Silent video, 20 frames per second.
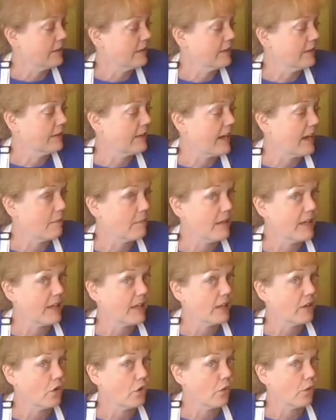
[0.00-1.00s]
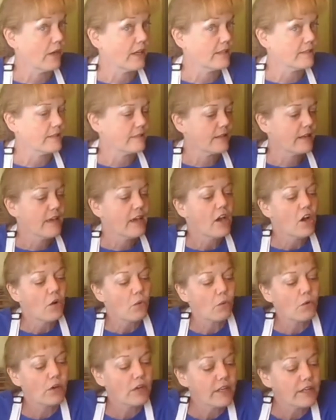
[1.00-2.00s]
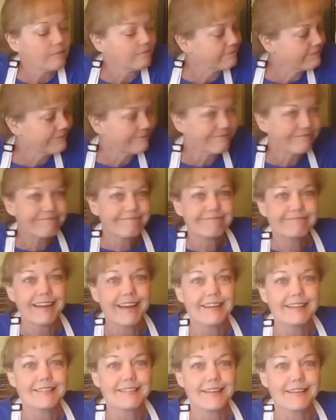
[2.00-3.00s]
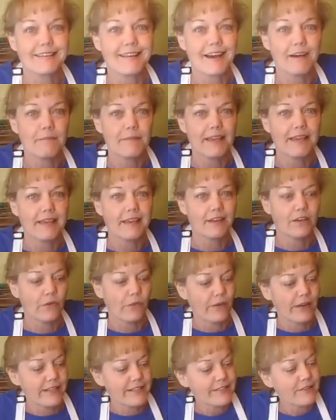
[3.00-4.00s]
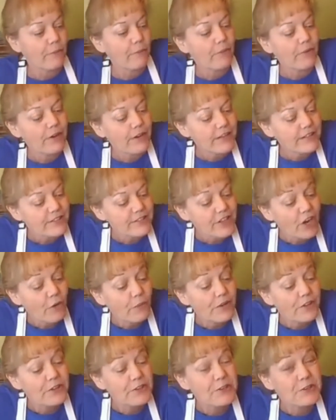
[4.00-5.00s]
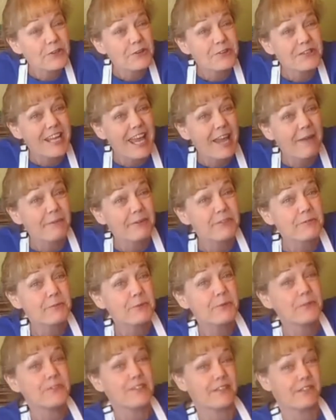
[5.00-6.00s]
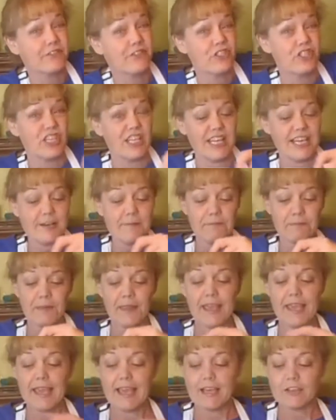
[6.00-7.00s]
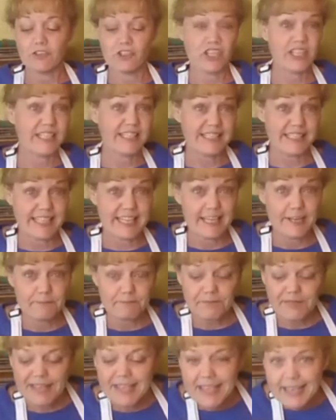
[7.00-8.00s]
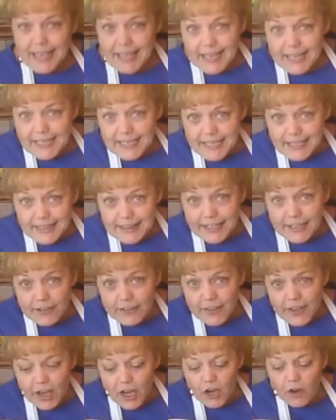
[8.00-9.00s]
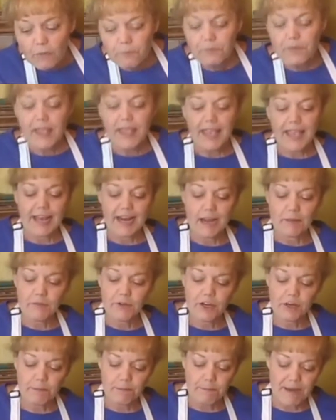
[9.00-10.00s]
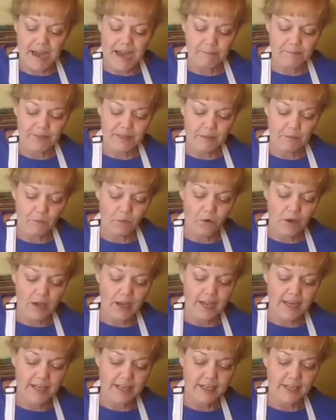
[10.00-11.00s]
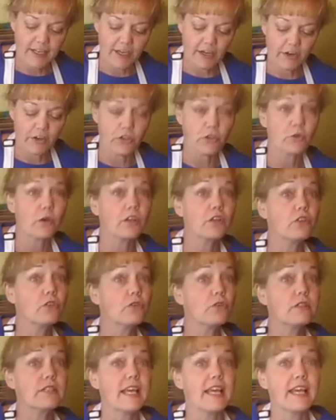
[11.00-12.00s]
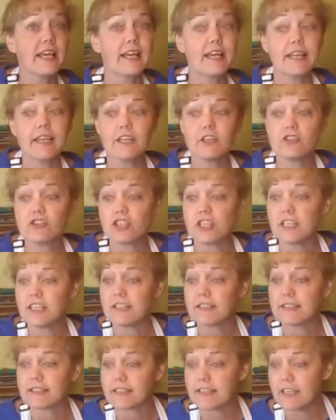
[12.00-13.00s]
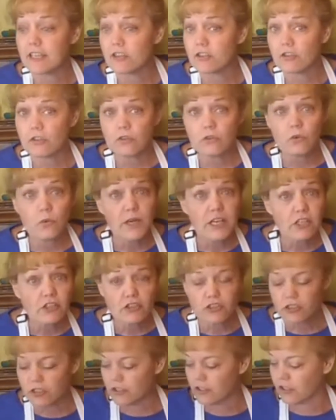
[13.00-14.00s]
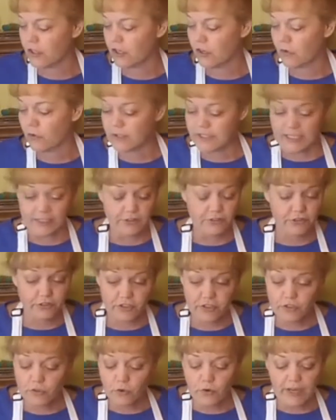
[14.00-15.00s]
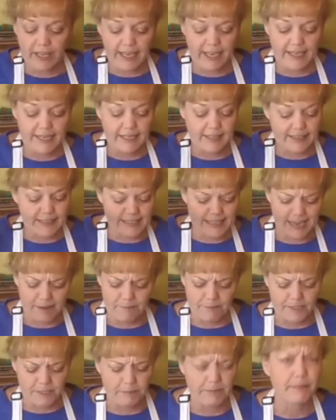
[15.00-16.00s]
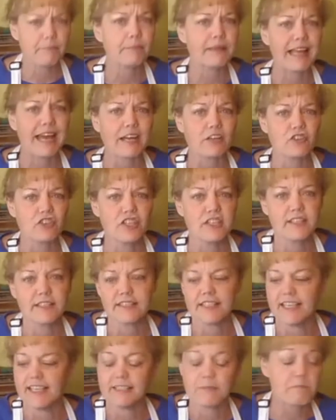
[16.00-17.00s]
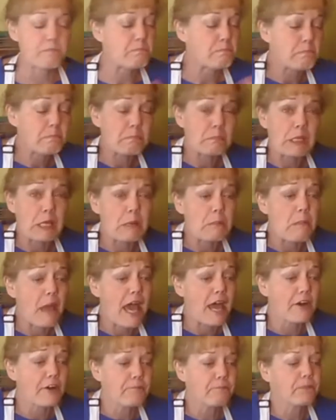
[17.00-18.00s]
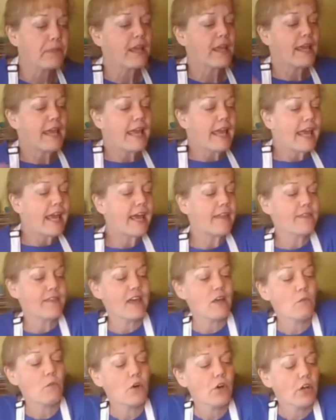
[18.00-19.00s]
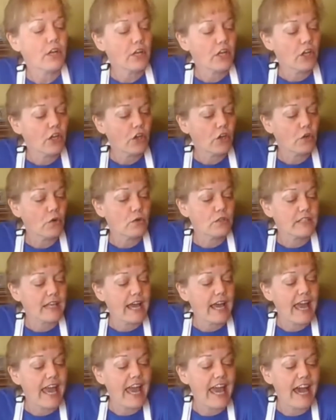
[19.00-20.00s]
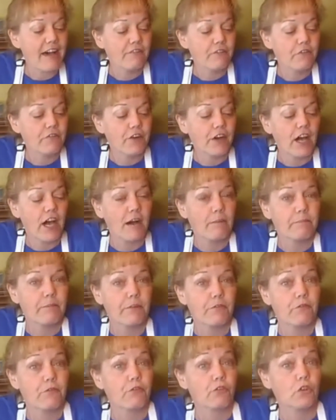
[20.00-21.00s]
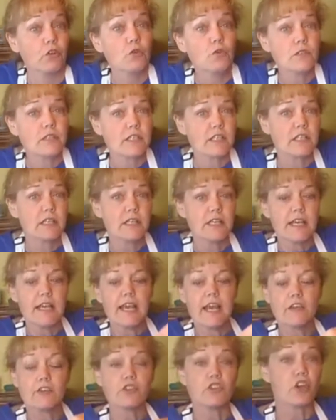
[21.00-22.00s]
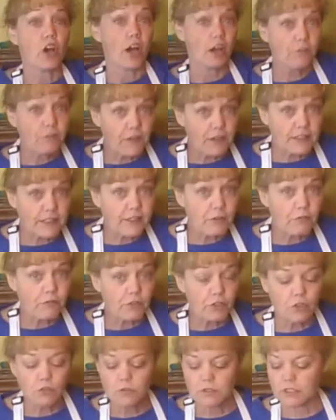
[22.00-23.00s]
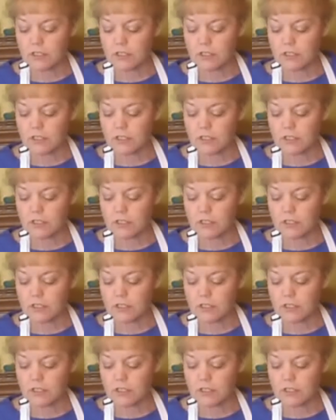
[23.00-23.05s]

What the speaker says: not making noise. I said not making noise. We're going to start with 2 tablespoons of chia seed. And there they go. And I'm going to pop them right in here. You can use any chia seed you wish. Dexter's is organic. These happen to be black chia seeds. Doesn't matter. And then we're going to use a half of a cup of fruit, dog-friendly fruit.